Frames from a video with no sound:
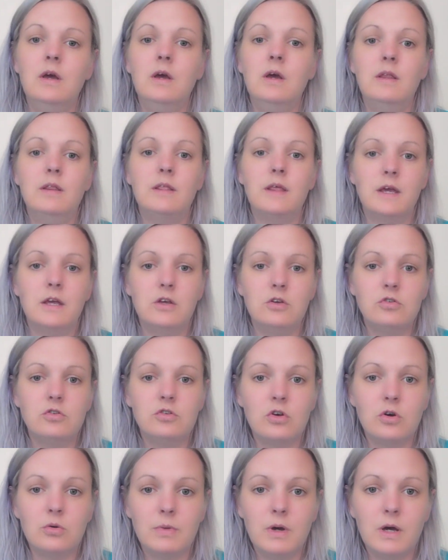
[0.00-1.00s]
Thank you
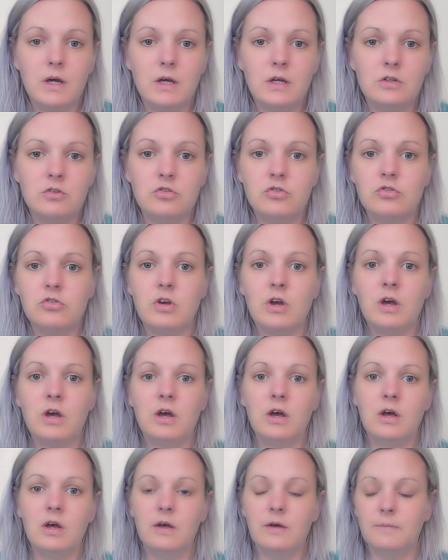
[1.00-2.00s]
so much.
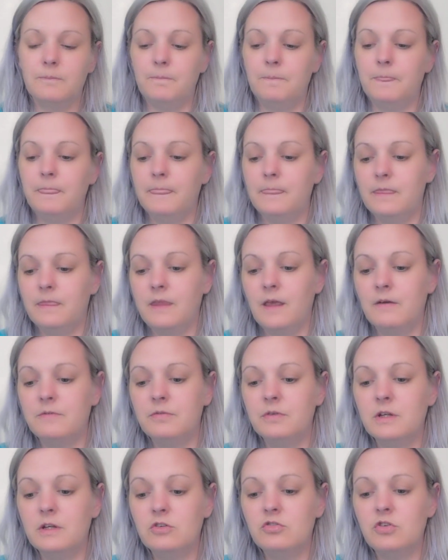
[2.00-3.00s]
Um,
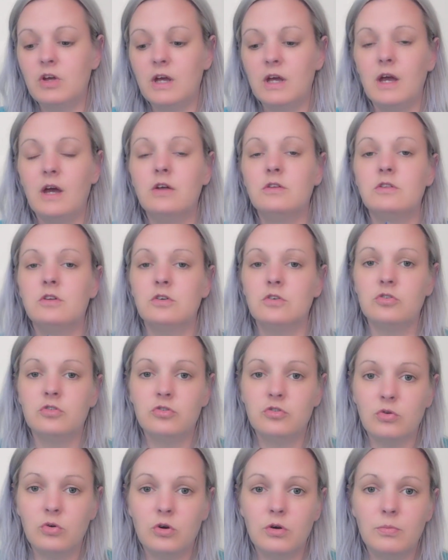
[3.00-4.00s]
definitely check out their
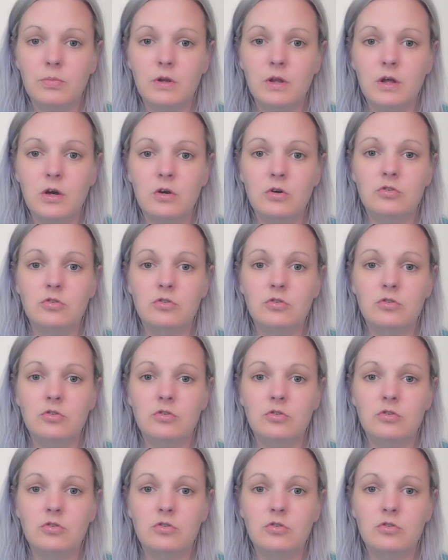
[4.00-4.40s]
store below.